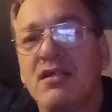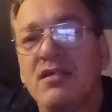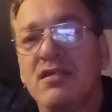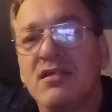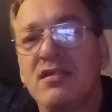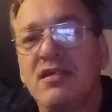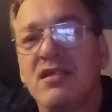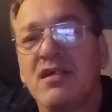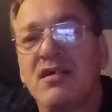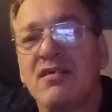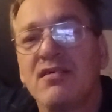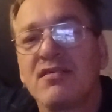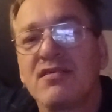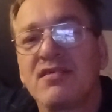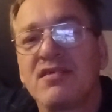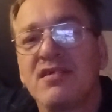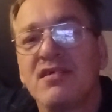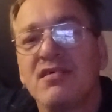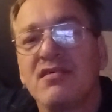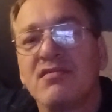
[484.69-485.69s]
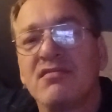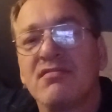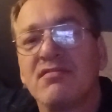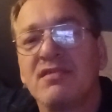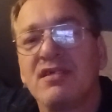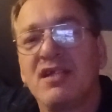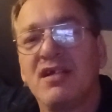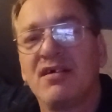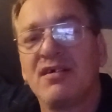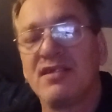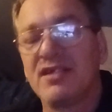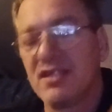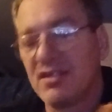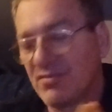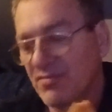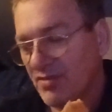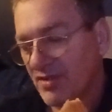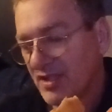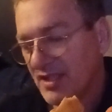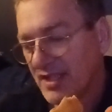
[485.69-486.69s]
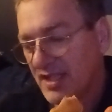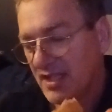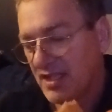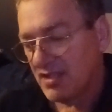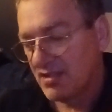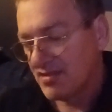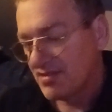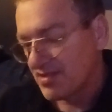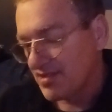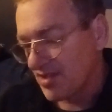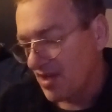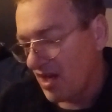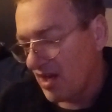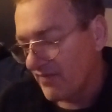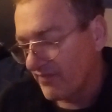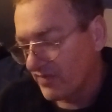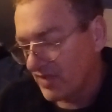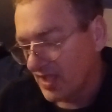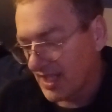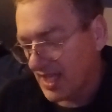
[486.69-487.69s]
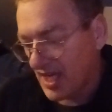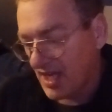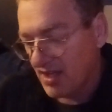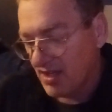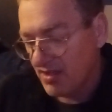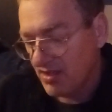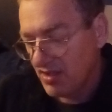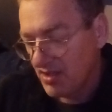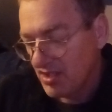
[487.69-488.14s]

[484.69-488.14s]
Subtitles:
You know, it's still, it didn't really get soft like I